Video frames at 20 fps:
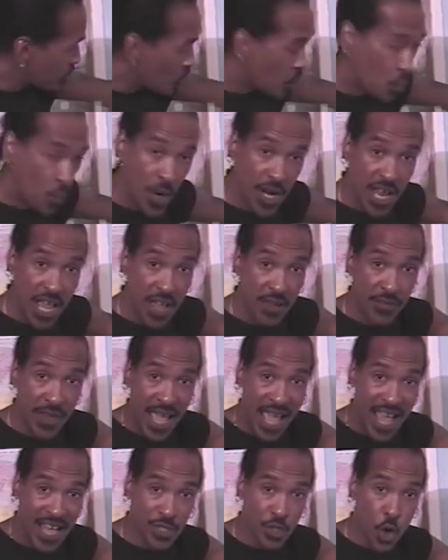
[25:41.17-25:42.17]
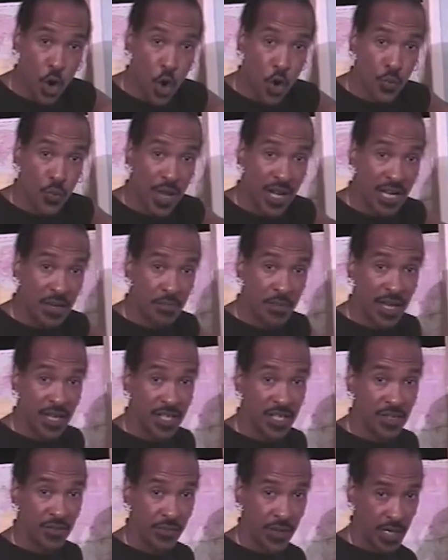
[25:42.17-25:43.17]
whatever has already
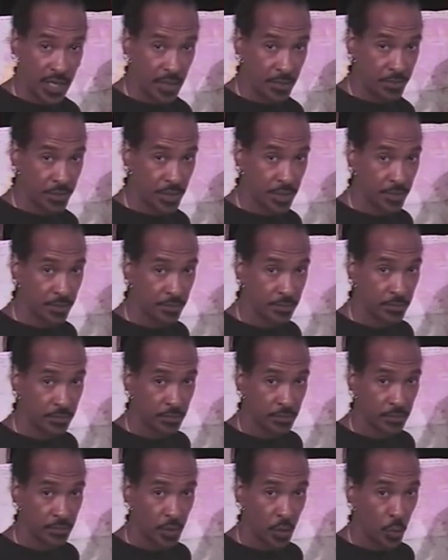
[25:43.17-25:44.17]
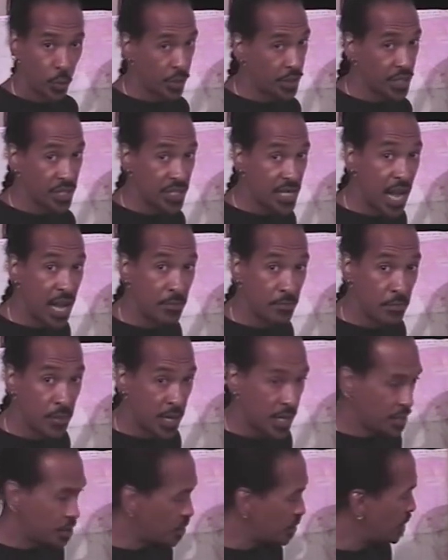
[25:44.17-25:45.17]
been developed, which is not
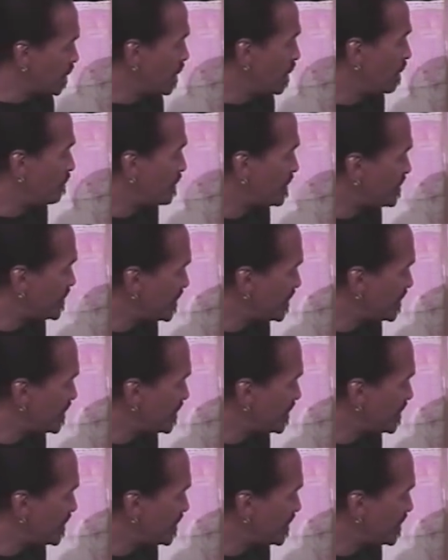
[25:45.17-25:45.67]
much, but